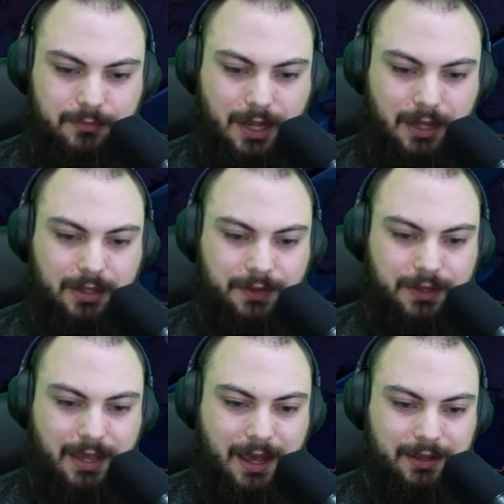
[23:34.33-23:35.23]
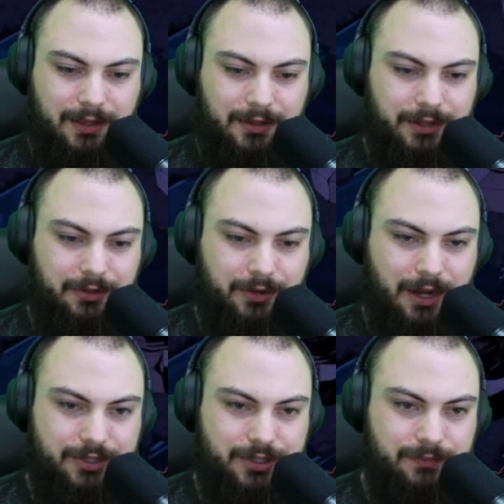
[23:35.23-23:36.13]
I love that they add that little
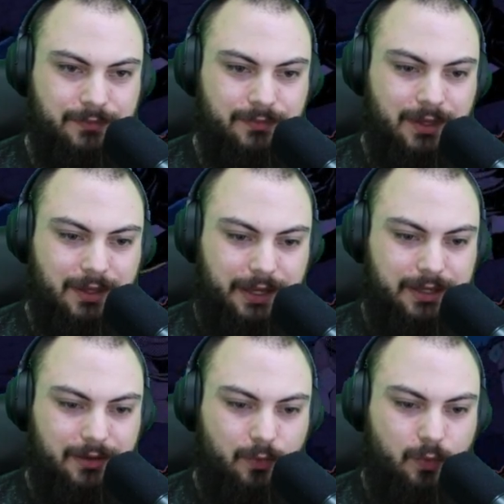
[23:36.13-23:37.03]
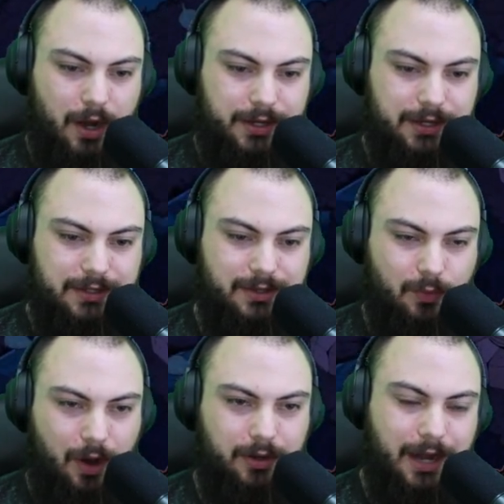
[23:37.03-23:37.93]
interaction. Like, walking into the
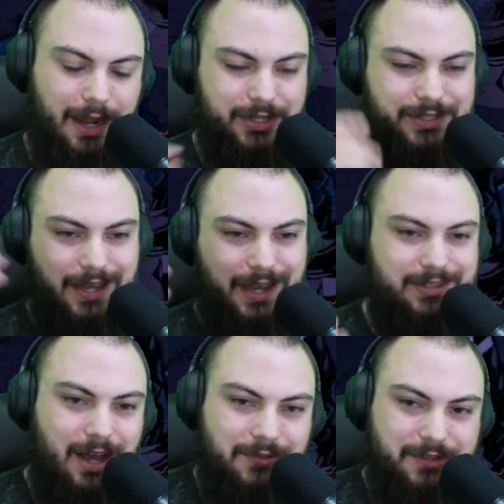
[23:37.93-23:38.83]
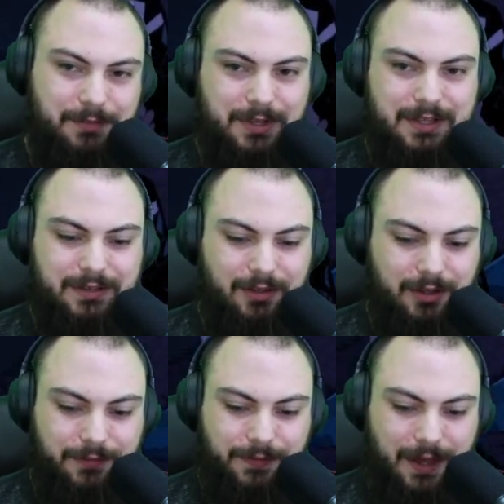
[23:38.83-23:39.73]
water actually takes off some of these little
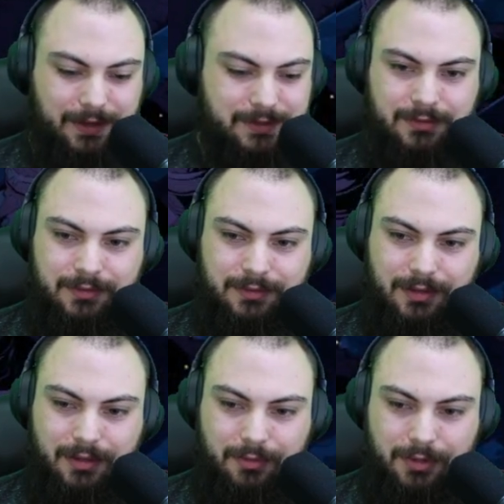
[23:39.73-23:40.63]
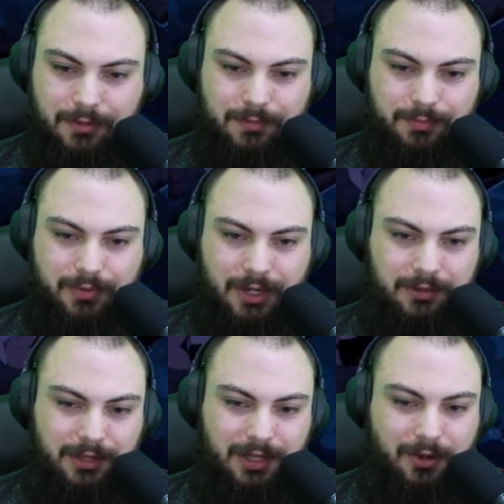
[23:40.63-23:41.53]
effects. I think we're pretty
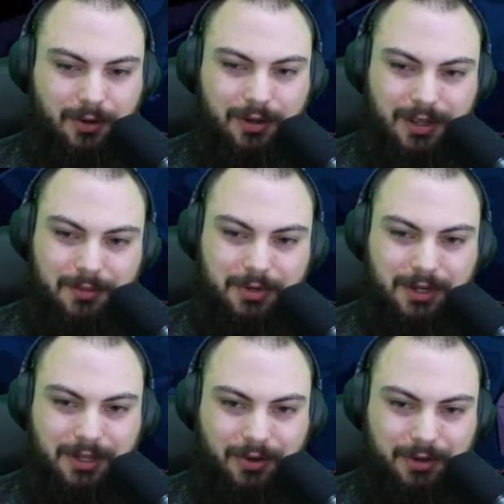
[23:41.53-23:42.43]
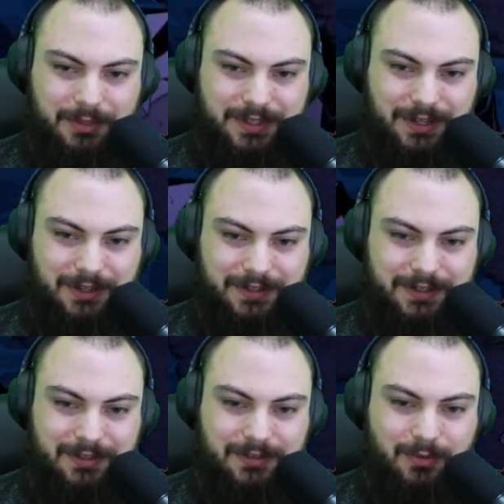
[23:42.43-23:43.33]
low on materials.
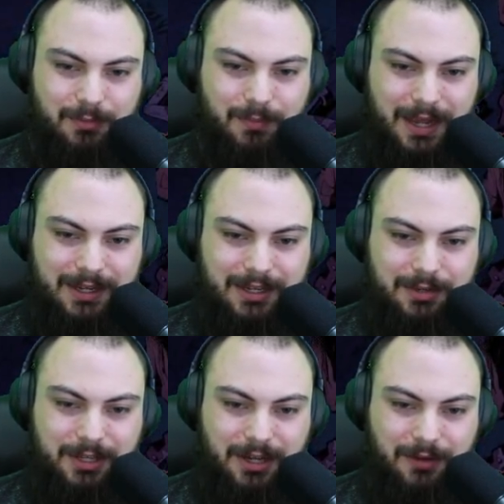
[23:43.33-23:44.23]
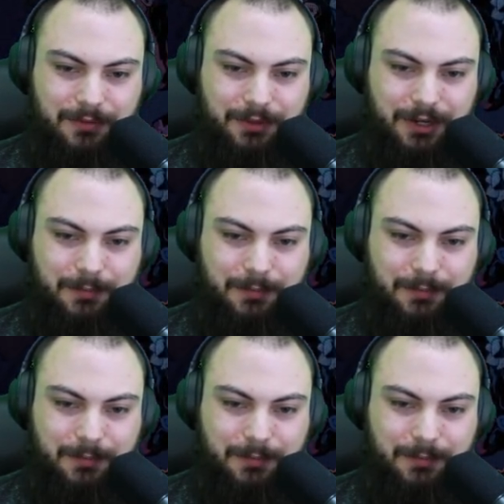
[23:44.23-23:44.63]
We might need to be careful here.